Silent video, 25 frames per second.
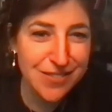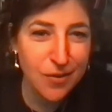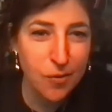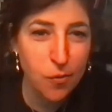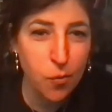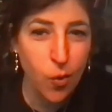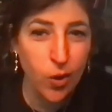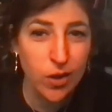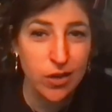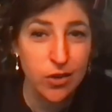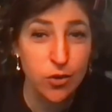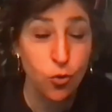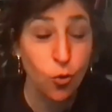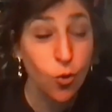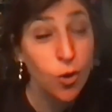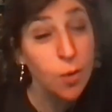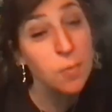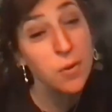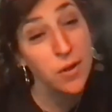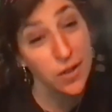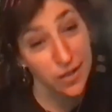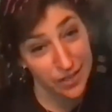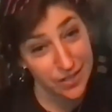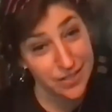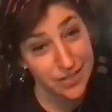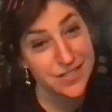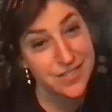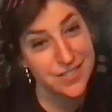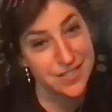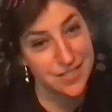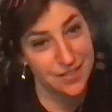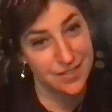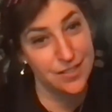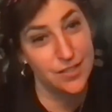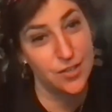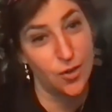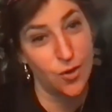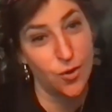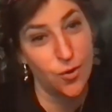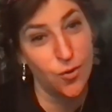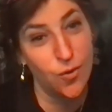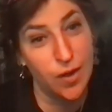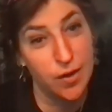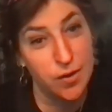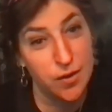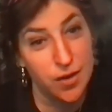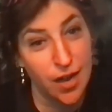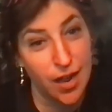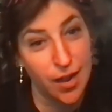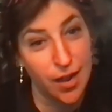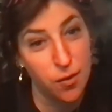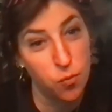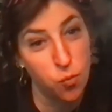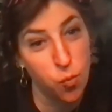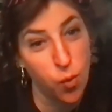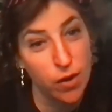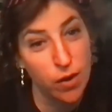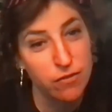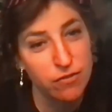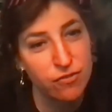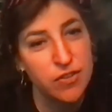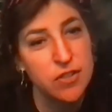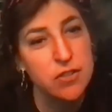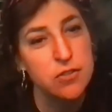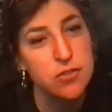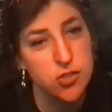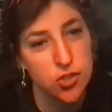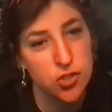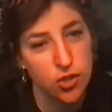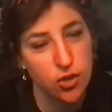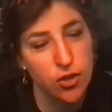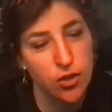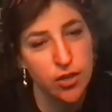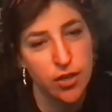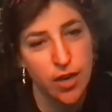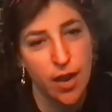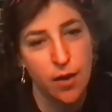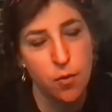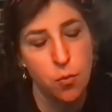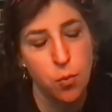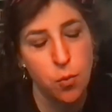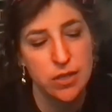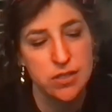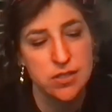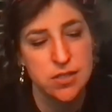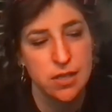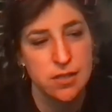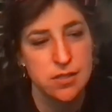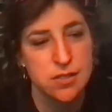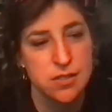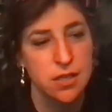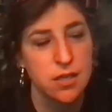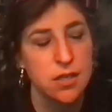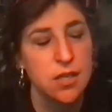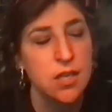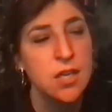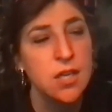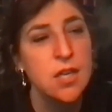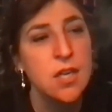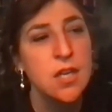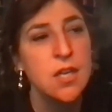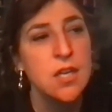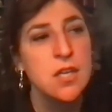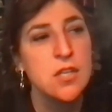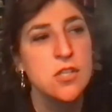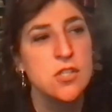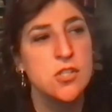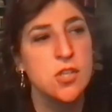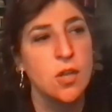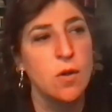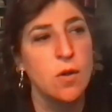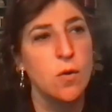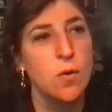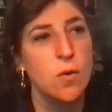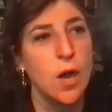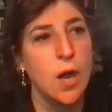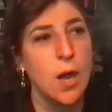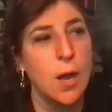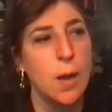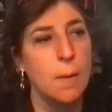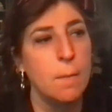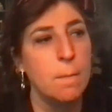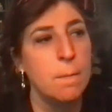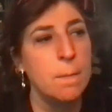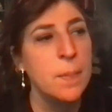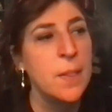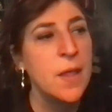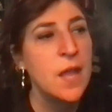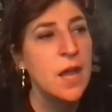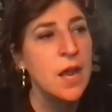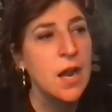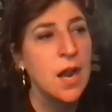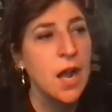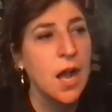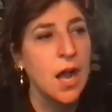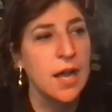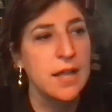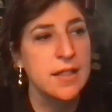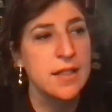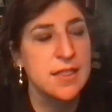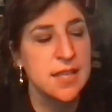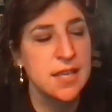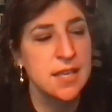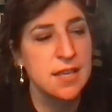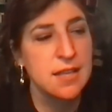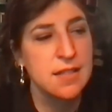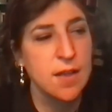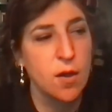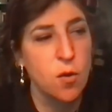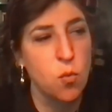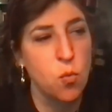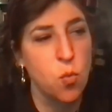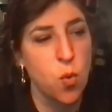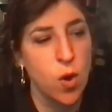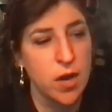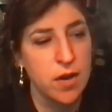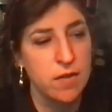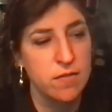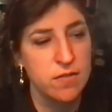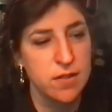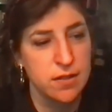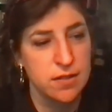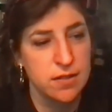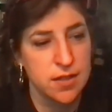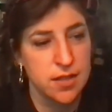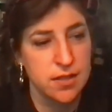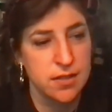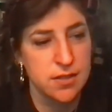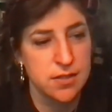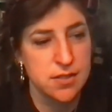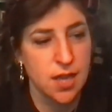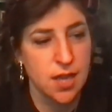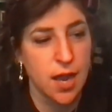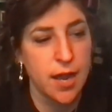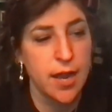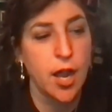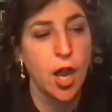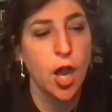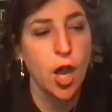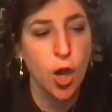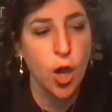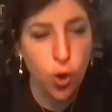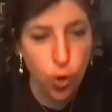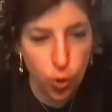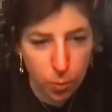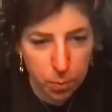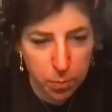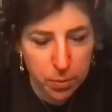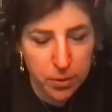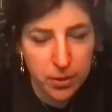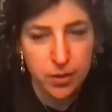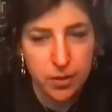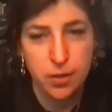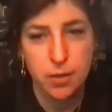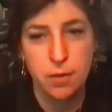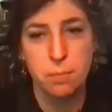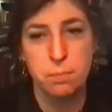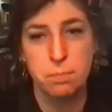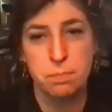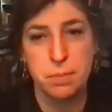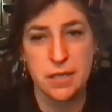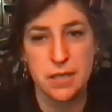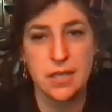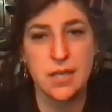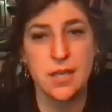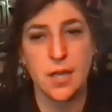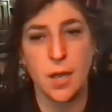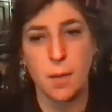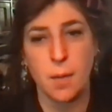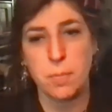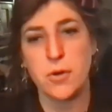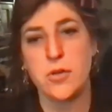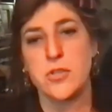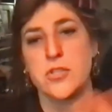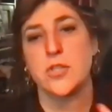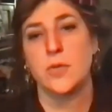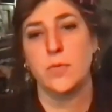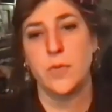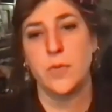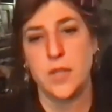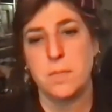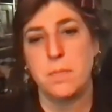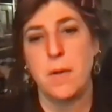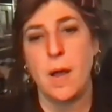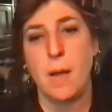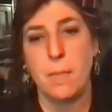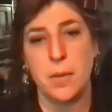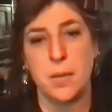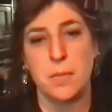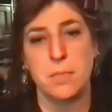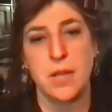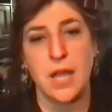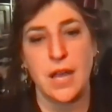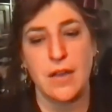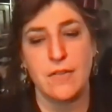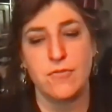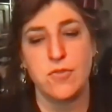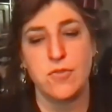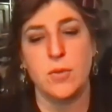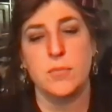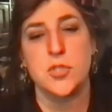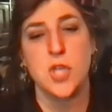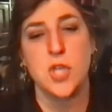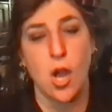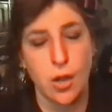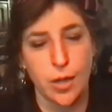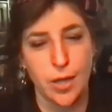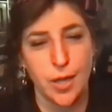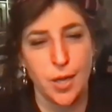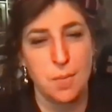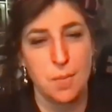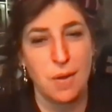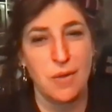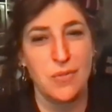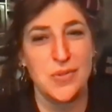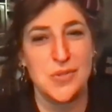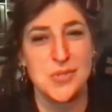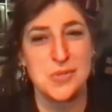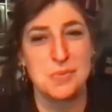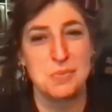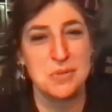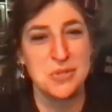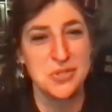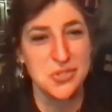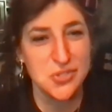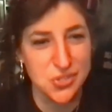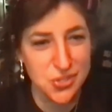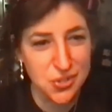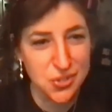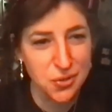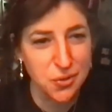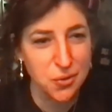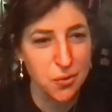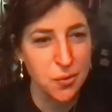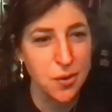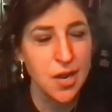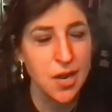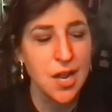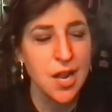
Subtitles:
what normal is, you know, and what feels good and what doesn't. So I think that one of the things I hope being a person with a public platform talking about this will do